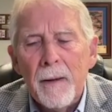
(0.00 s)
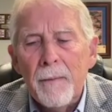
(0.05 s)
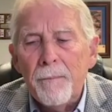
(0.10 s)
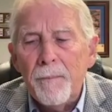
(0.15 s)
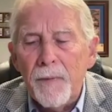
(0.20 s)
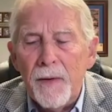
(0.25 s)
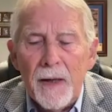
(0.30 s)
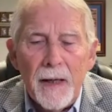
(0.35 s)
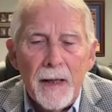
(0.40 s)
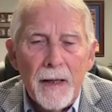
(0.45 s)

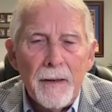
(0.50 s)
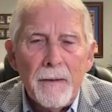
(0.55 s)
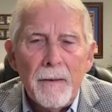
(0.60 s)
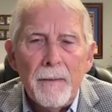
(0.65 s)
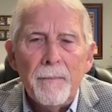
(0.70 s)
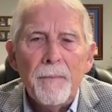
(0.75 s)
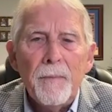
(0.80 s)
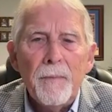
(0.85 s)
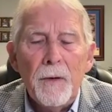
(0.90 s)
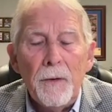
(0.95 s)
then
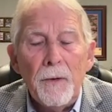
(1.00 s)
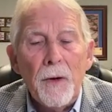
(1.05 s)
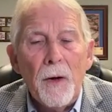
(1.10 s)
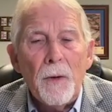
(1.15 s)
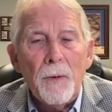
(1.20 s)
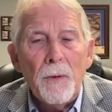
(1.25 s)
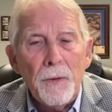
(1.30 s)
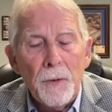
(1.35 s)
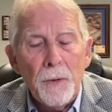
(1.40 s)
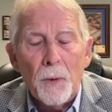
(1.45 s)

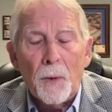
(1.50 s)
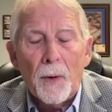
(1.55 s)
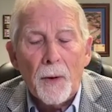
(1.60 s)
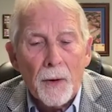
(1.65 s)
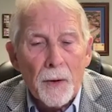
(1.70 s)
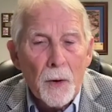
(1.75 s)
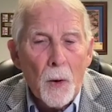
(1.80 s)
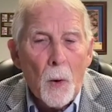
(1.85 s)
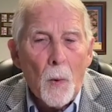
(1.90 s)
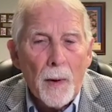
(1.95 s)
you're
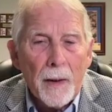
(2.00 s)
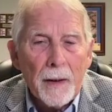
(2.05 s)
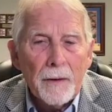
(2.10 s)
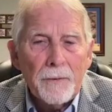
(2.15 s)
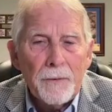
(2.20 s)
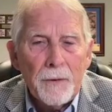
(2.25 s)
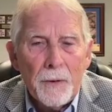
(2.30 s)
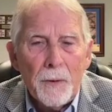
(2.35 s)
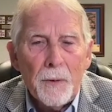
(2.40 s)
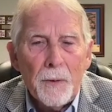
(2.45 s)
going
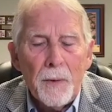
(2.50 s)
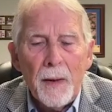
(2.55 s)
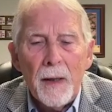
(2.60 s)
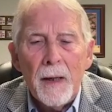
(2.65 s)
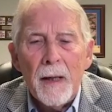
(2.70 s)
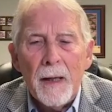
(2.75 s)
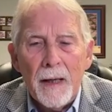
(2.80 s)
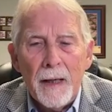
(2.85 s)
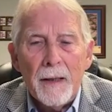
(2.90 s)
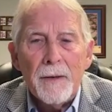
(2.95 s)
to
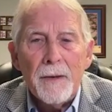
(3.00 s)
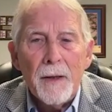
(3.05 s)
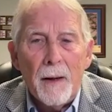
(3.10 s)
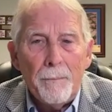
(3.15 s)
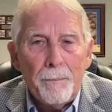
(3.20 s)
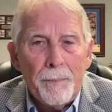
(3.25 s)
end up